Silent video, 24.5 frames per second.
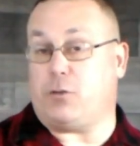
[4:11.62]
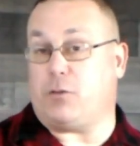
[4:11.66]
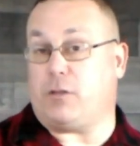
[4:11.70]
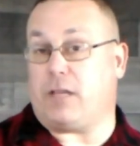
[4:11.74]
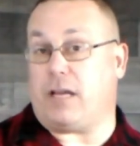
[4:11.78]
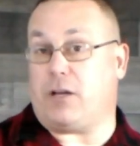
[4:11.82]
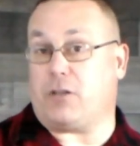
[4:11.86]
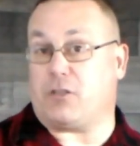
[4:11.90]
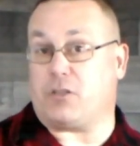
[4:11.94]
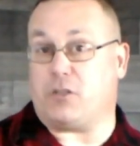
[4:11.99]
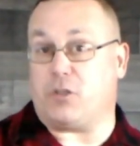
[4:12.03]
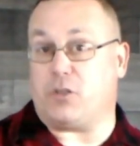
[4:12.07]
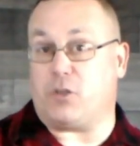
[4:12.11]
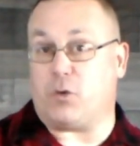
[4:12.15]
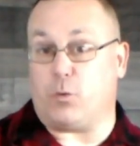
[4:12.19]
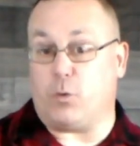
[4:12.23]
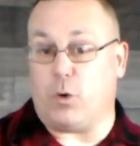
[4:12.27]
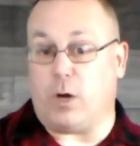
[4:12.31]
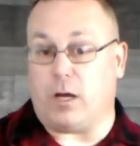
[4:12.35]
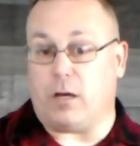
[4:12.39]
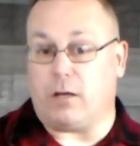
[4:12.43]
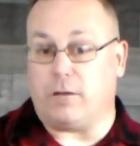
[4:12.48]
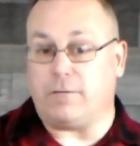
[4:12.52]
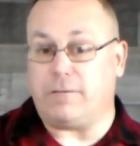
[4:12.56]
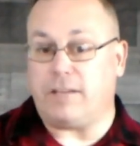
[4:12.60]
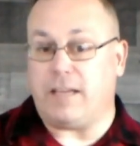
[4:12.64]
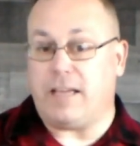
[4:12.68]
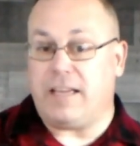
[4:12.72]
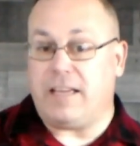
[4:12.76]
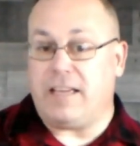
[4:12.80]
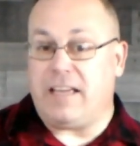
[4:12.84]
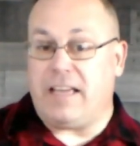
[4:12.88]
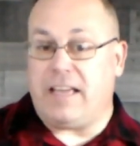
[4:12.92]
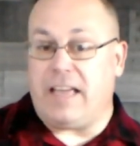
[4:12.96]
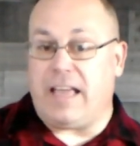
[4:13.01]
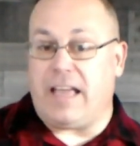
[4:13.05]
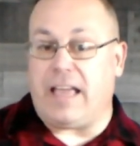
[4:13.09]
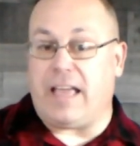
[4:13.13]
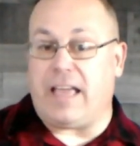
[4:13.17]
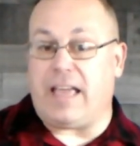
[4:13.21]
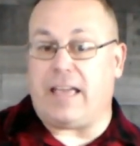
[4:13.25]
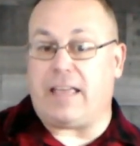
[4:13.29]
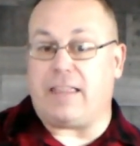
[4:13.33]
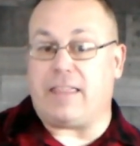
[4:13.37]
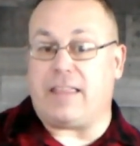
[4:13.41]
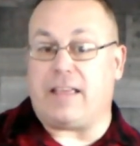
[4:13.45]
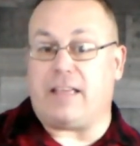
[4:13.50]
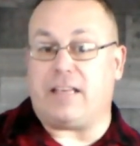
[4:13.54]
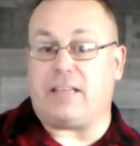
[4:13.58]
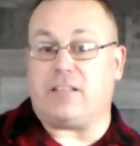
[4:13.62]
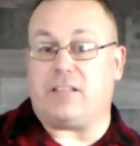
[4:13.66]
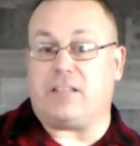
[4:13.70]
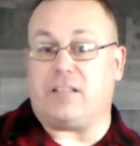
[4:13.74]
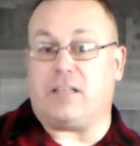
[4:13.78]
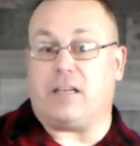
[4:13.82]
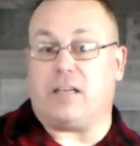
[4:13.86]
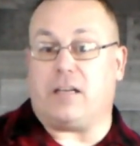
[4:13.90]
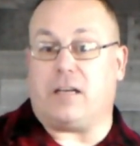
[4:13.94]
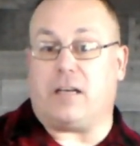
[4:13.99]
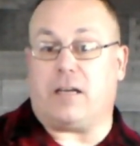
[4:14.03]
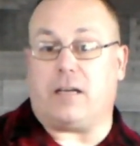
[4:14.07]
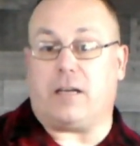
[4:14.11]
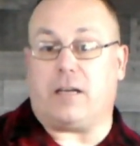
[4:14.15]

to 2012. And then